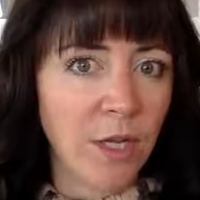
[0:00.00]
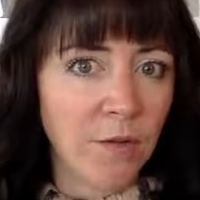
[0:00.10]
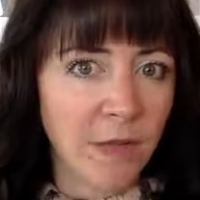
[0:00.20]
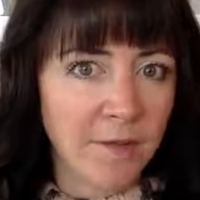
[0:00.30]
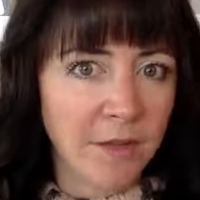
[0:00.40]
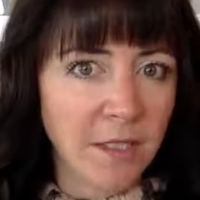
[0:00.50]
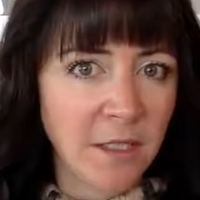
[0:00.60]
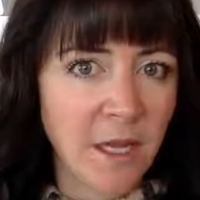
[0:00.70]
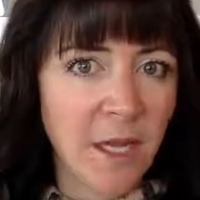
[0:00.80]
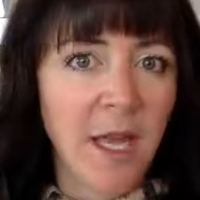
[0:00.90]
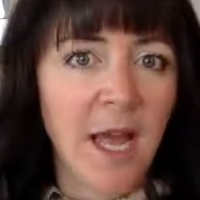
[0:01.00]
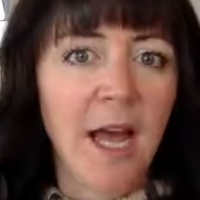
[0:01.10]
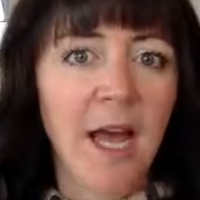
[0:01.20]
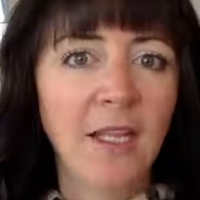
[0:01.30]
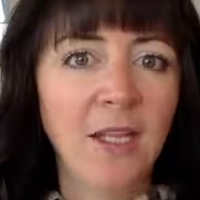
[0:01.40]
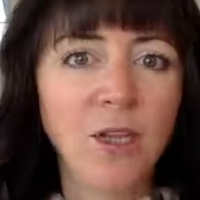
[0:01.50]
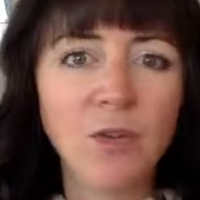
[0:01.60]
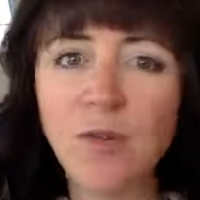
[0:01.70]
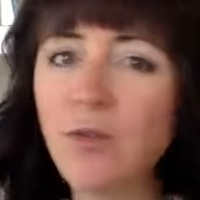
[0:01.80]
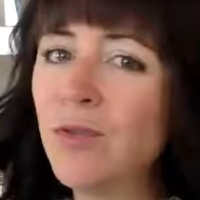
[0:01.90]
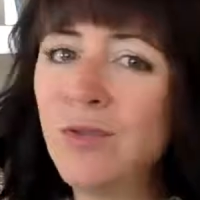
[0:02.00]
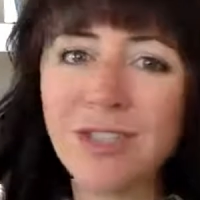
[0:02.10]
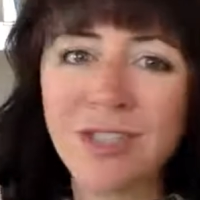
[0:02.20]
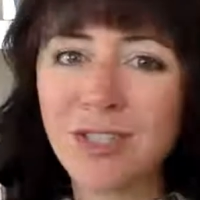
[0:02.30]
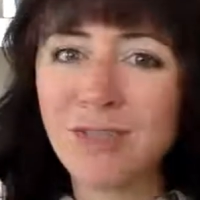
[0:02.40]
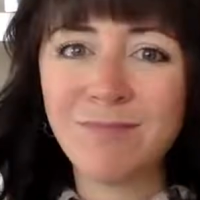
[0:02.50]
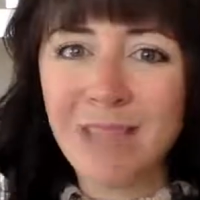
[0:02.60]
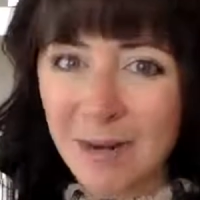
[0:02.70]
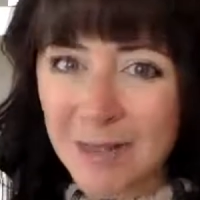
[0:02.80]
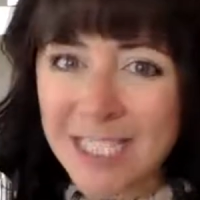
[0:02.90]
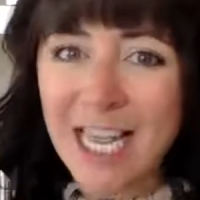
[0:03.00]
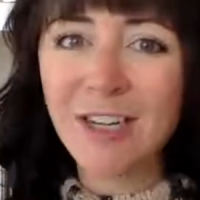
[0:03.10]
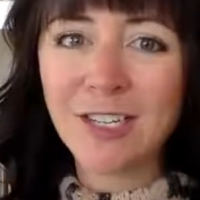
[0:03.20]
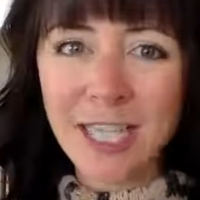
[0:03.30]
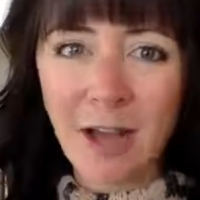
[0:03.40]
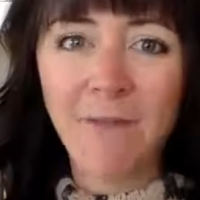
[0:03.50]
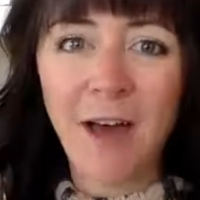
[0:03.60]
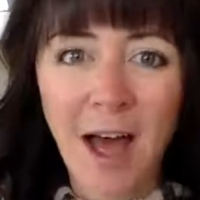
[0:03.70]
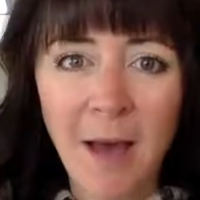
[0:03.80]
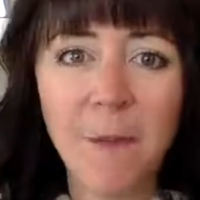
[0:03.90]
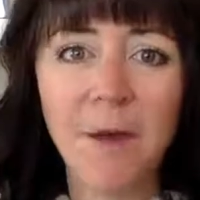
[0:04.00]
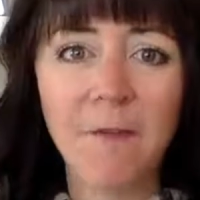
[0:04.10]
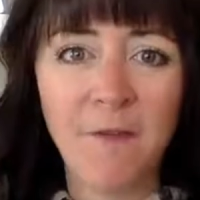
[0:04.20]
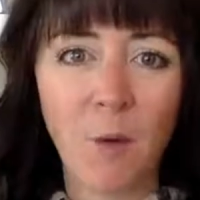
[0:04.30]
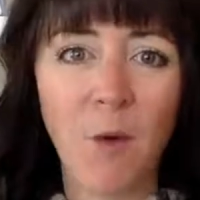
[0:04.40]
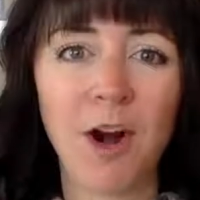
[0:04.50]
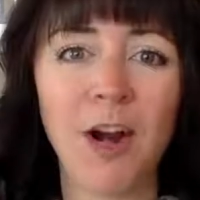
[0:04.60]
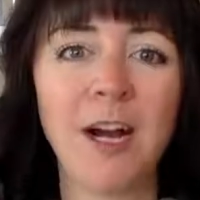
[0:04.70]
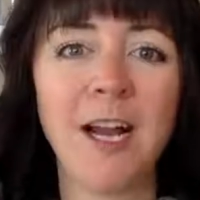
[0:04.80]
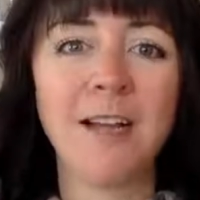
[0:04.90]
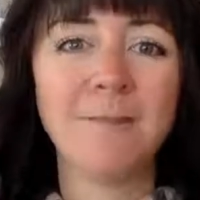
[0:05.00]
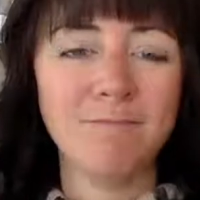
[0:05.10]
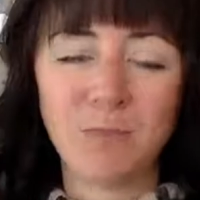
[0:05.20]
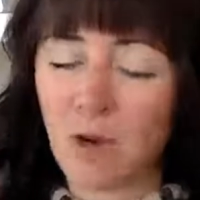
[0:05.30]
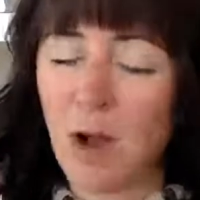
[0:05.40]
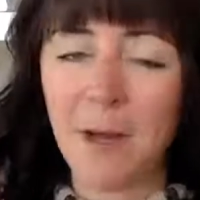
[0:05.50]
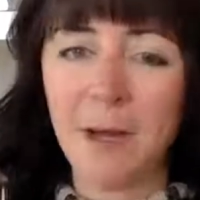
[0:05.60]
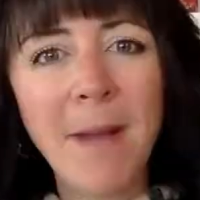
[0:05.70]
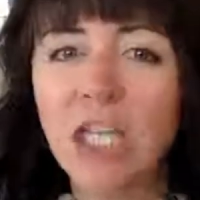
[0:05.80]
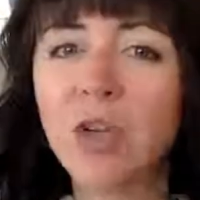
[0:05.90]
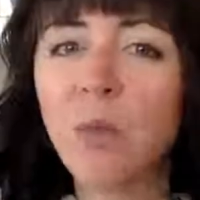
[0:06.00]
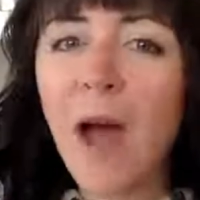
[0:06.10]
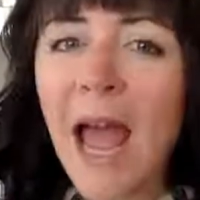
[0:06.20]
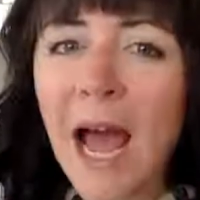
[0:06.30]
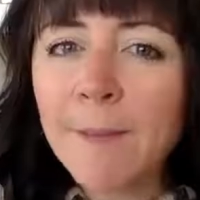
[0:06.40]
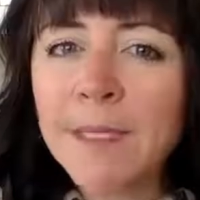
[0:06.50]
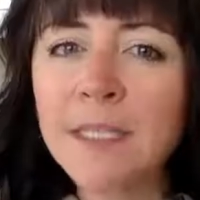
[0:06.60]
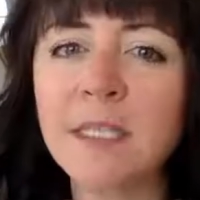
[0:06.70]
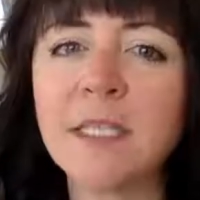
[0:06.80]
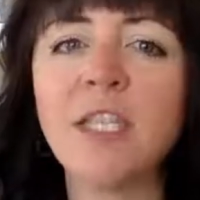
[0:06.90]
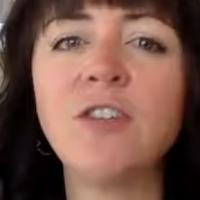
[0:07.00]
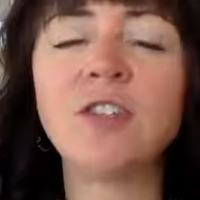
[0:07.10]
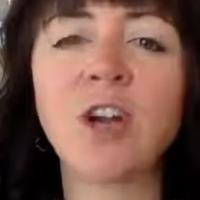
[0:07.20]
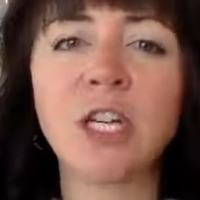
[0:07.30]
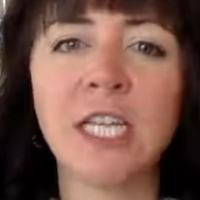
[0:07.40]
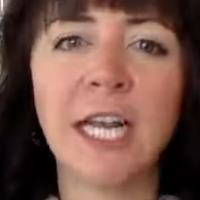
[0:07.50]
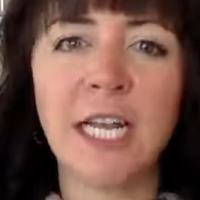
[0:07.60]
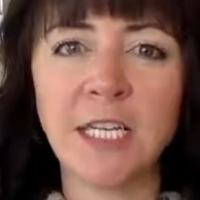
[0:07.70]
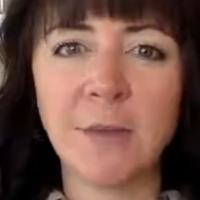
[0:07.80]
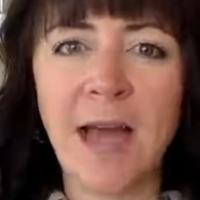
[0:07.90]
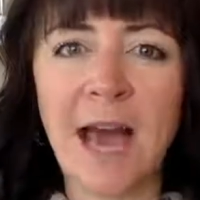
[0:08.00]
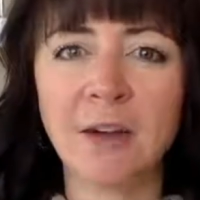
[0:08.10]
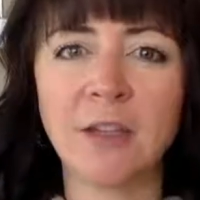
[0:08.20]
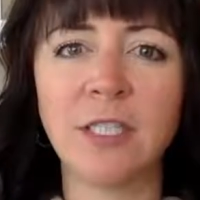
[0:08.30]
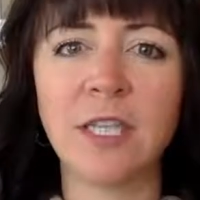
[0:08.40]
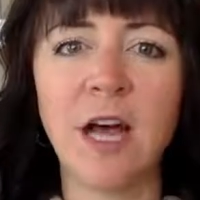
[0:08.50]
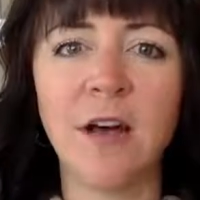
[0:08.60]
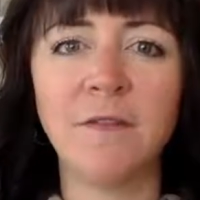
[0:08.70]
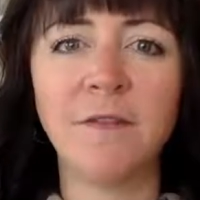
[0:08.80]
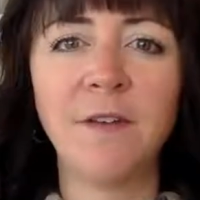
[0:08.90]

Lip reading: you've given, you can set yourself up for drama. So what happens is then you start to get into patterns of